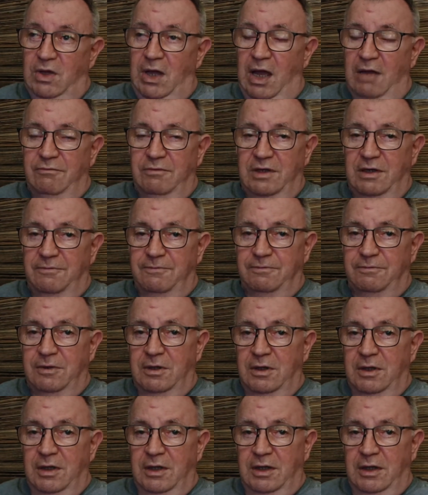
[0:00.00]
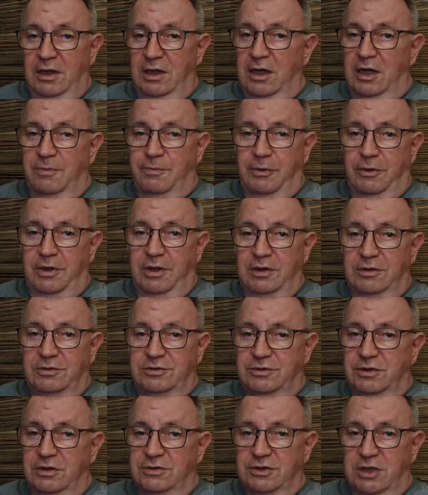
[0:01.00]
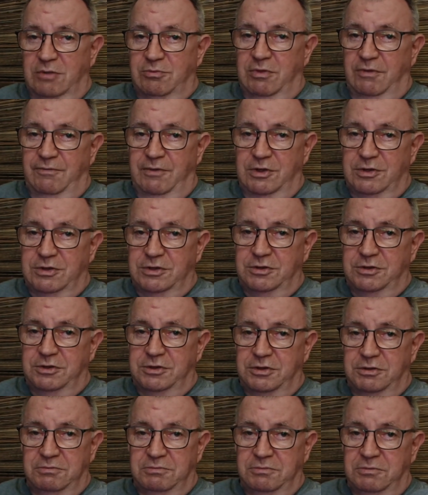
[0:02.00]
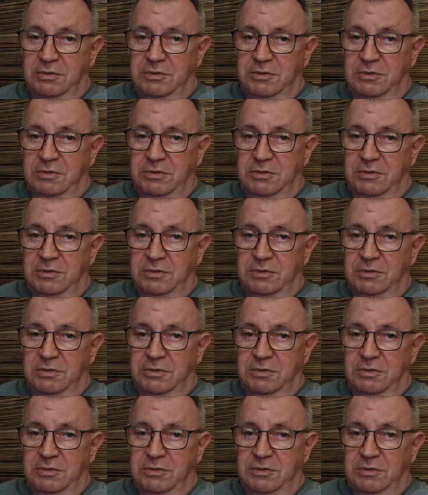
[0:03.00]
know, I've lived in upper end subdivisions,